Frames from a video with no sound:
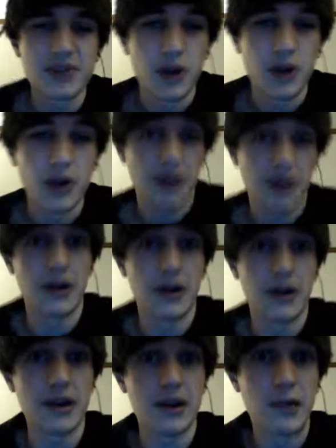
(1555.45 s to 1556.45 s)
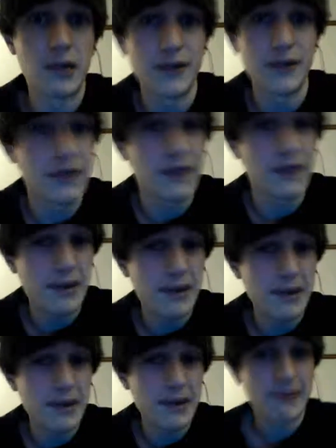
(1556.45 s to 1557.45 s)
Oh, I got more than 15
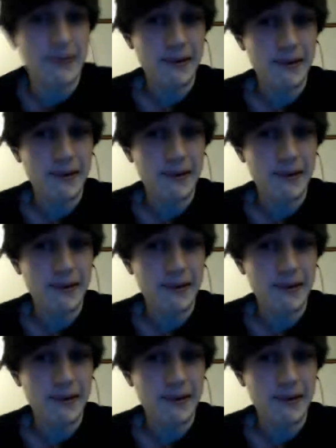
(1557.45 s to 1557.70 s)
minutes.